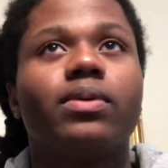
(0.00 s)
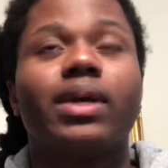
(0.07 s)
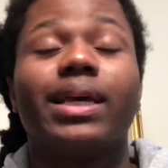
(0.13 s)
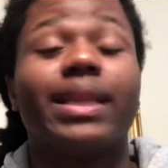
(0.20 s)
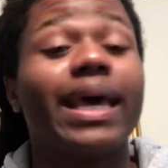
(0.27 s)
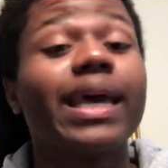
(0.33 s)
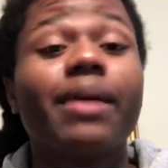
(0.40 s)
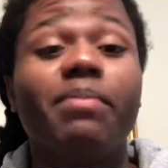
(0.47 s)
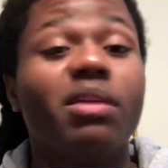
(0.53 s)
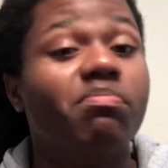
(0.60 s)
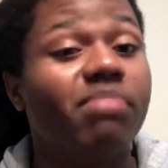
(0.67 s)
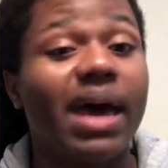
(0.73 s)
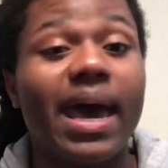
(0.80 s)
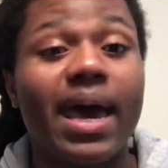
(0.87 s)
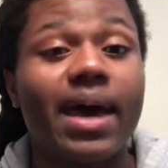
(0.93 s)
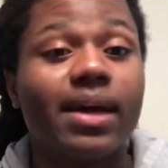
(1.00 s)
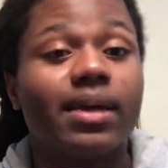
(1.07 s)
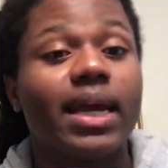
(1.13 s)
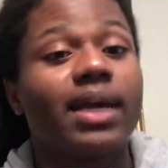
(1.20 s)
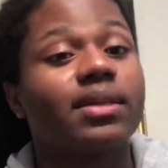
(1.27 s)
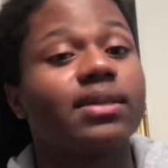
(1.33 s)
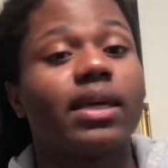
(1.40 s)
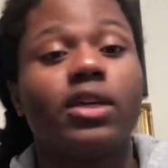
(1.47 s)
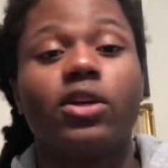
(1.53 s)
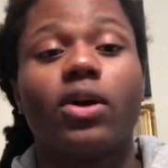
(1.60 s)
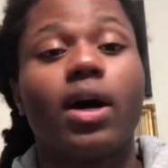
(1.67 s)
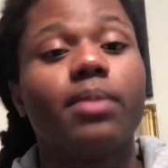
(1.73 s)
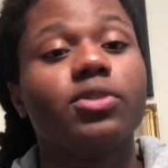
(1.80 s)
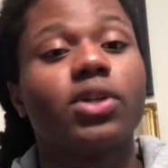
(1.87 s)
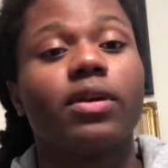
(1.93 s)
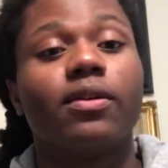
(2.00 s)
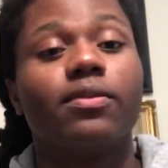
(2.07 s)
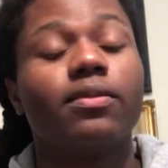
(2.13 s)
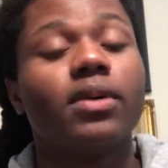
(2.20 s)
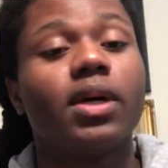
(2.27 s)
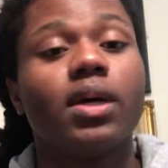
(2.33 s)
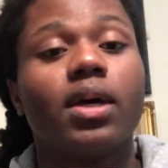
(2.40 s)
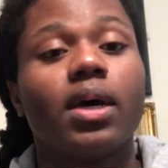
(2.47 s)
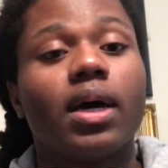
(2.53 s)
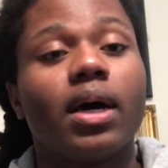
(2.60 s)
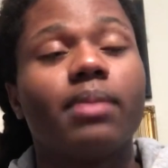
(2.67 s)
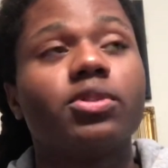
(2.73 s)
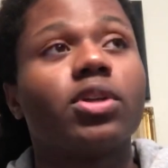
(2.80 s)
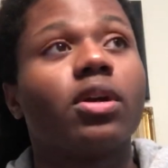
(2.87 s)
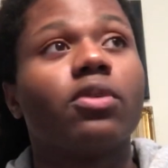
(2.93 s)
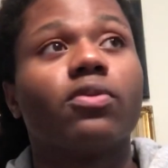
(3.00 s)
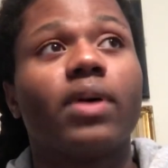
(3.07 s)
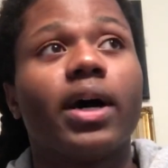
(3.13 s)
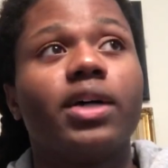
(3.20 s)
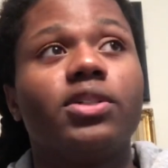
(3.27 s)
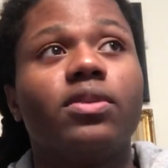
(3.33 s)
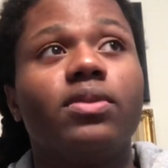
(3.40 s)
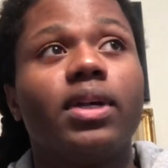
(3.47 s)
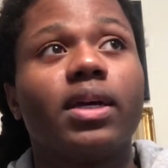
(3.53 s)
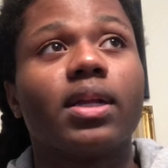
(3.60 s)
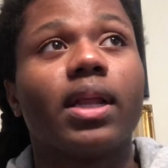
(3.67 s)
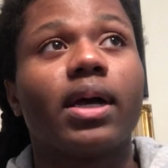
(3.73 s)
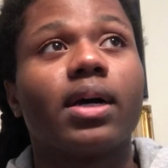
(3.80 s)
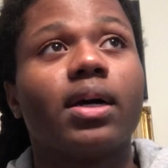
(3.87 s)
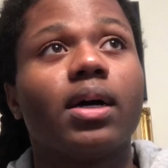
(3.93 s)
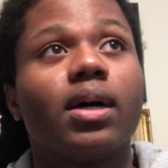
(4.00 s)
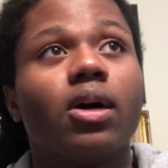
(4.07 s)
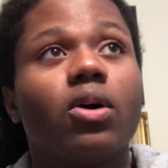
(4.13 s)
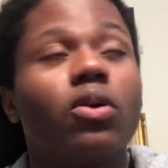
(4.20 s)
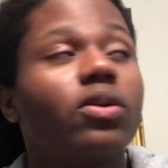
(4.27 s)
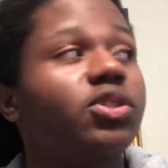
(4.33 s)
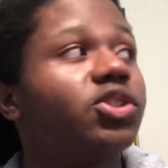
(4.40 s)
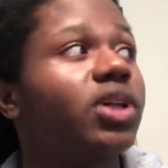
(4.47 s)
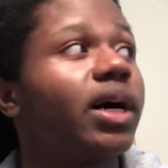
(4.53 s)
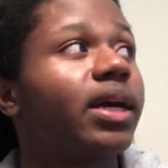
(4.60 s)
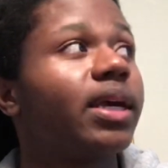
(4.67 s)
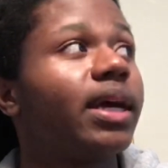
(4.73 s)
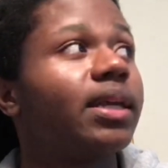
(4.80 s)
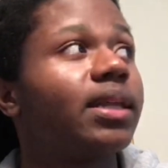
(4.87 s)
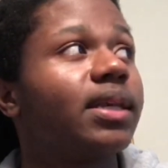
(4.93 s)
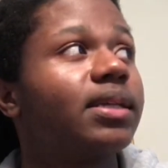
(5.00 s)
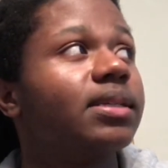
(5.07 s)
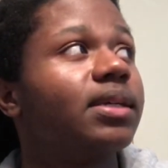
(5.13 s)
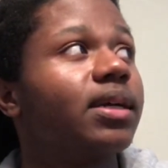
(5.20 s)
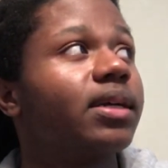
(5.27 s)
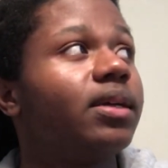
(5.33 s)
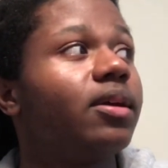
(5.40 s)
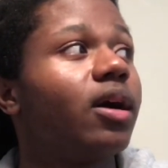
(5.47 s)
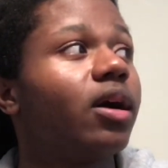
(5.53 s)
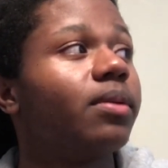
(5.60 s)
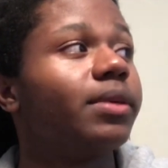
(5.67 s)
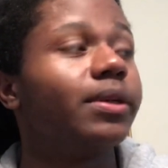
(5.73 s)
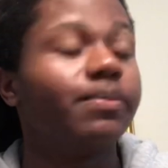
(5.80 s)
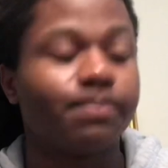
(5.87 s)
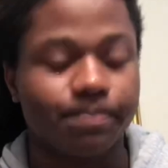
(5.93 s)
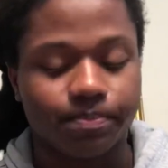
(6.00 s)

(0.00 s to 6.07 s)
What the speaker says: and they could be bad. And they could say, I'm trying to ride your dick like a horse jockey at the Kentucky Derby.